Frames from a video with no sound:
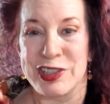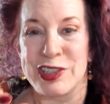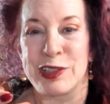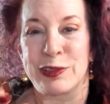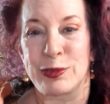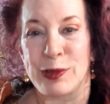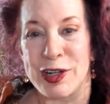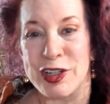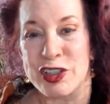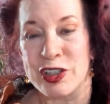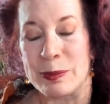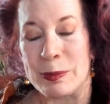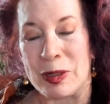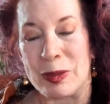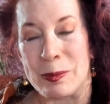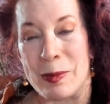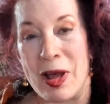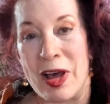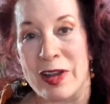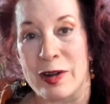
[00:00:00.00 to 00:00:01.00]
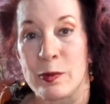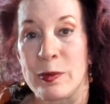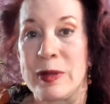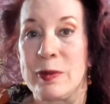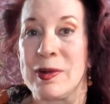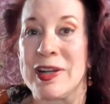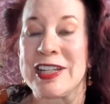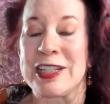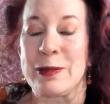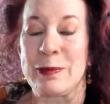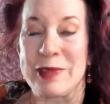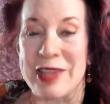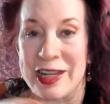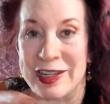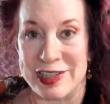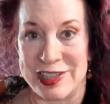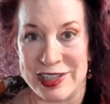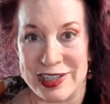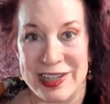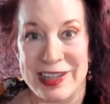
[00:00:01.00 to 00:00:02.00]
differentiable model, we want something that
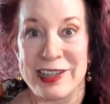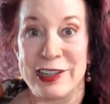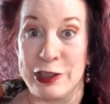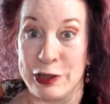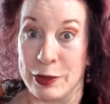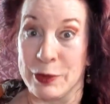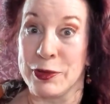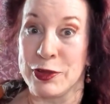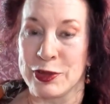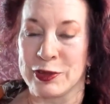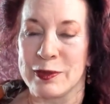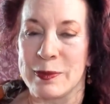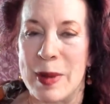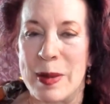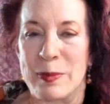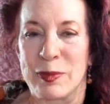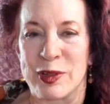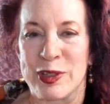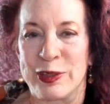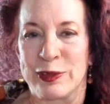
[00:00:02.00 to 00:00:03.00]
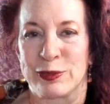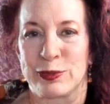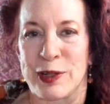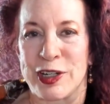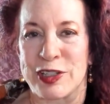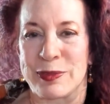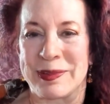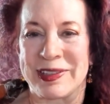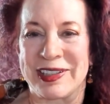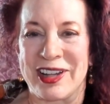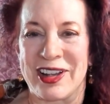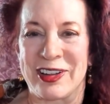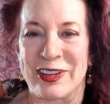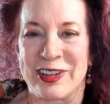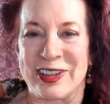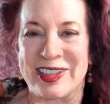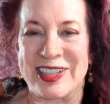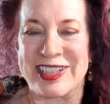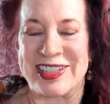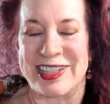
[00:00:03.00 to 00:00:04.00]
is, you're remembering your freshman
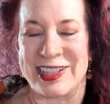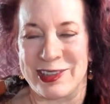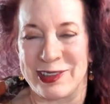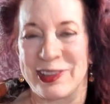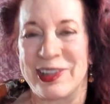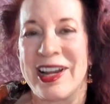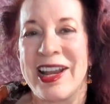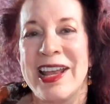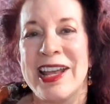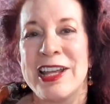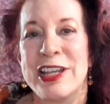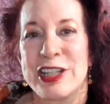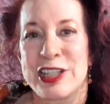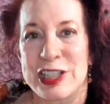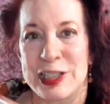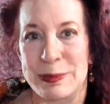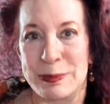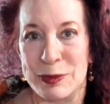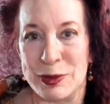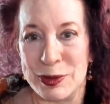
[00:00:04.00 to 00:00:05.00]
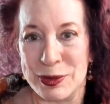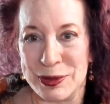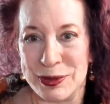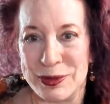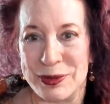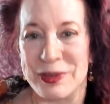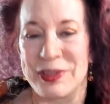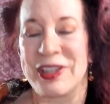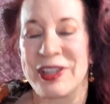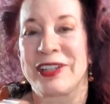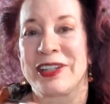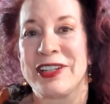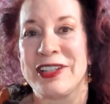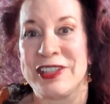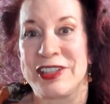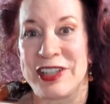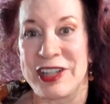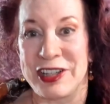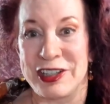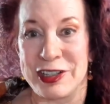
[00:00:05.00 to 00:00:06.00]
calculus here, smooth,
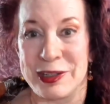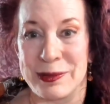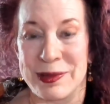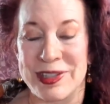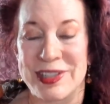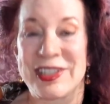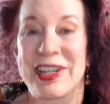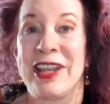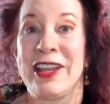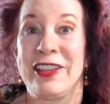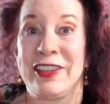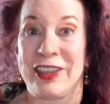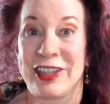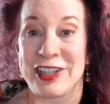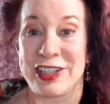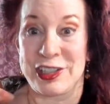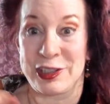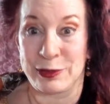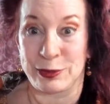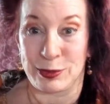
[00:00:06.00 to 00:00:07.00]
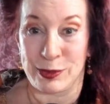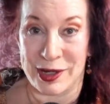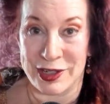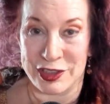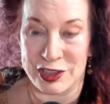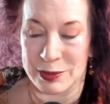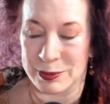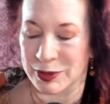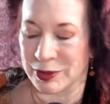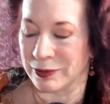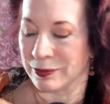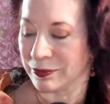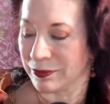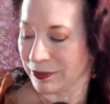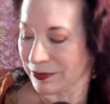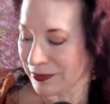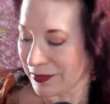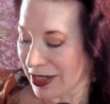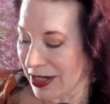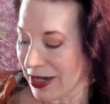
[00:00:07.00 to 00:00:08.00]
continuous, thus differentiable.
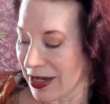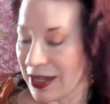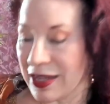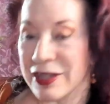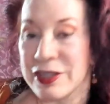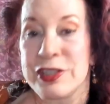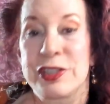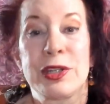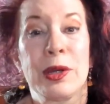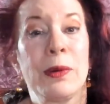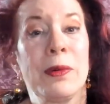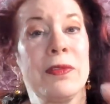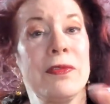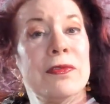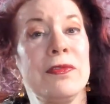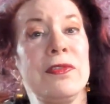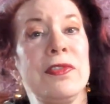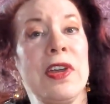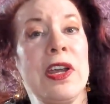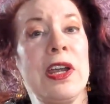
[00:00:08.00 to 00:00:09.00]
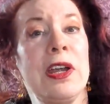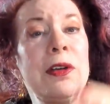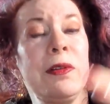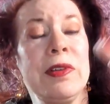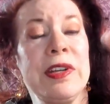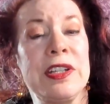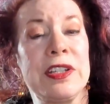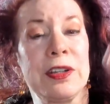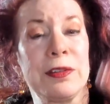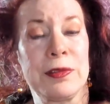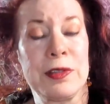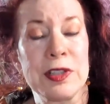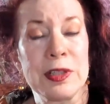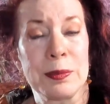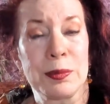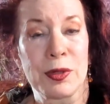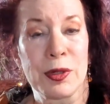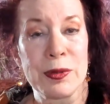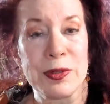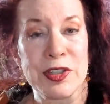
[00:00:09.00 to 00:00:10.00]
So very different
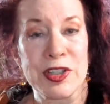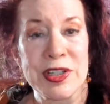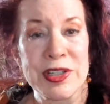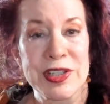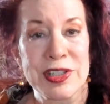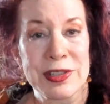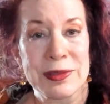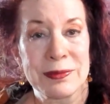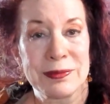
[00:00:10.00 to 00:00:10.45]
approaches.